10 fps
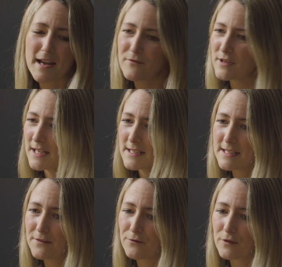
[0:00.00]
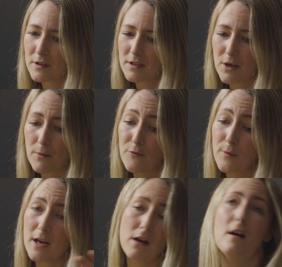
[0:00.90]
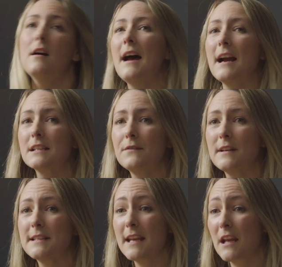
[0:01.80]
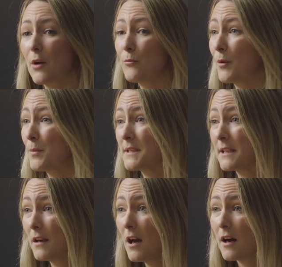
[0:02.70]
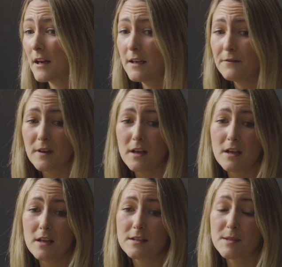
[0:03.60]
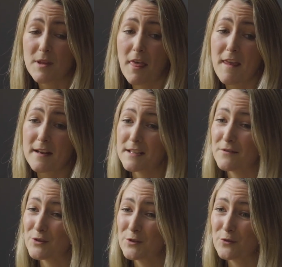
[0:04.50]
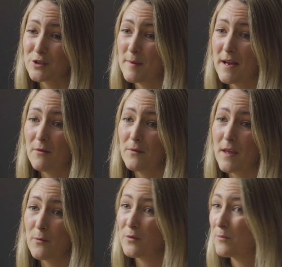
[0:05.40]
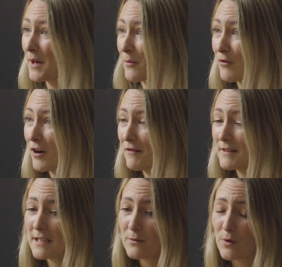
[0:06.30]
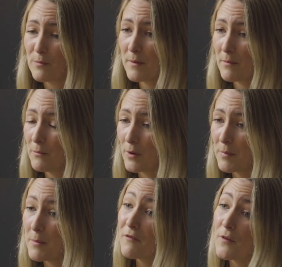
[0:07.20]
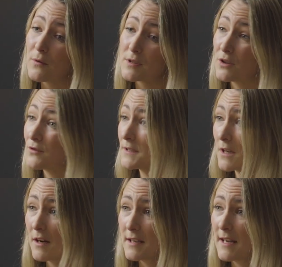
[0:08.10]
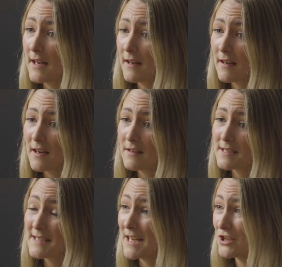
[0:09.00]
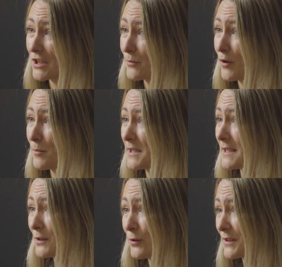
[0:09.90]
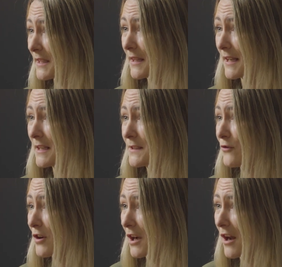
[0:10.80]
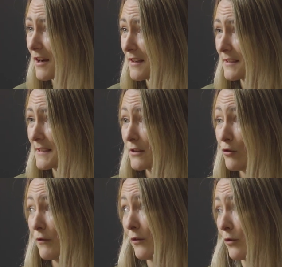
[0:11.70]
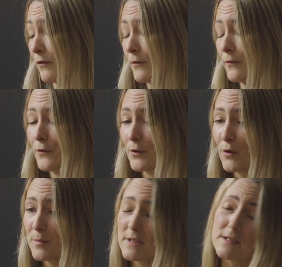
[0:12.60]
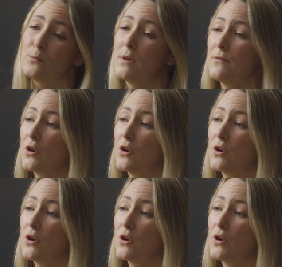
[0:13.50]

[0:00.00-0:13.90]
And every day is different. You know, if we are actively taking a property live, some of the things that I've just talked about, they wouldn't be a priority. We'd be more focused on designing and staging the property, sourcing things for our clients or for the properties that we've